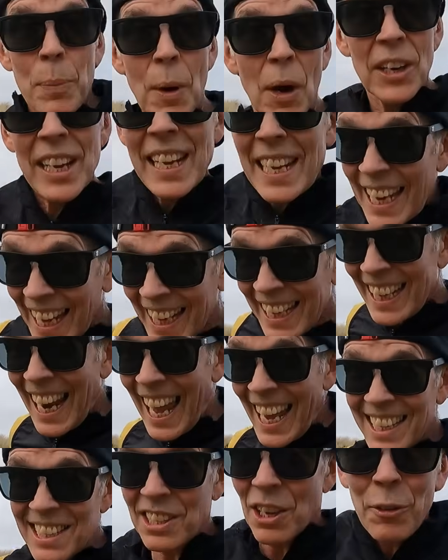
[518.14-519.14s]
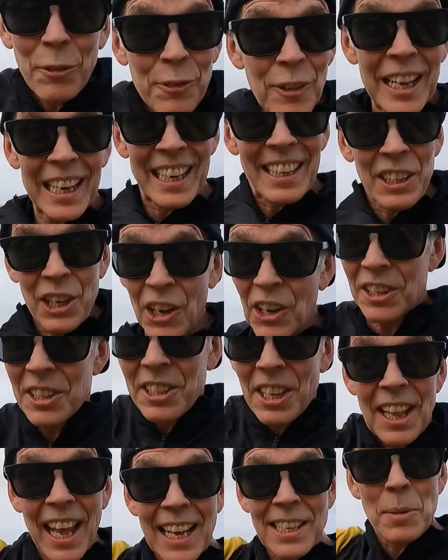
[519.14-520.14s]
The body and legs are feeling
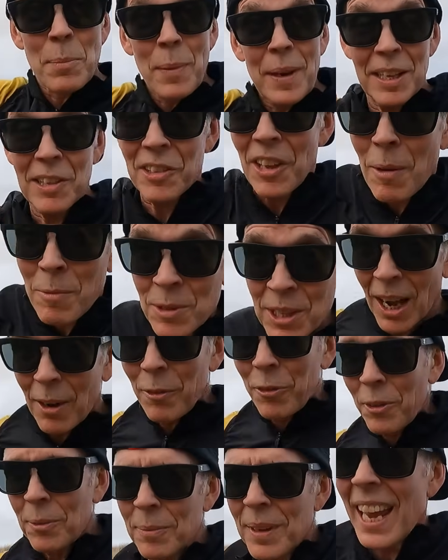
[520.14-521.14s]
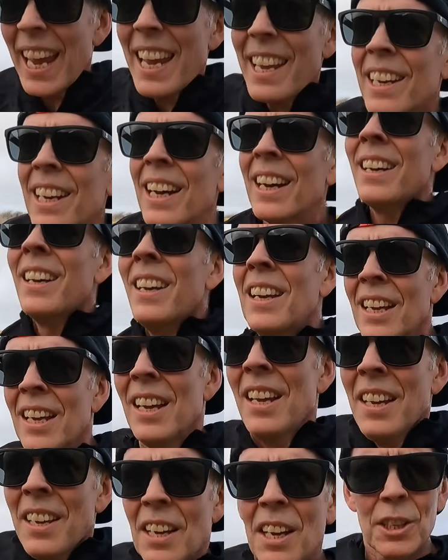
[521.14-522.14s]
good, so that's a big thumbs up from me. And
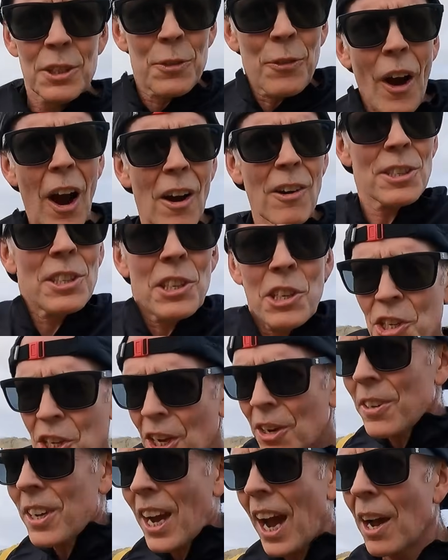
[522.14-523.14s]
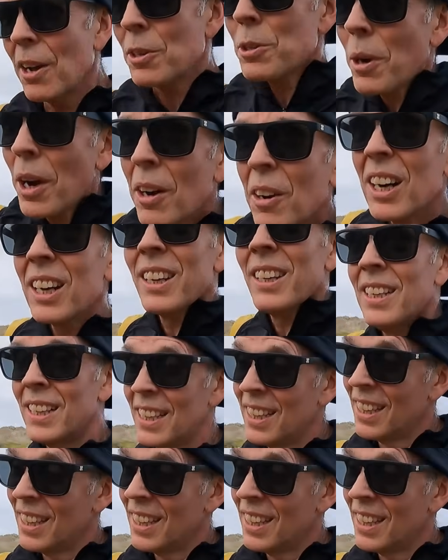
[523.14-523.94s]
as far as the shoe goes, well,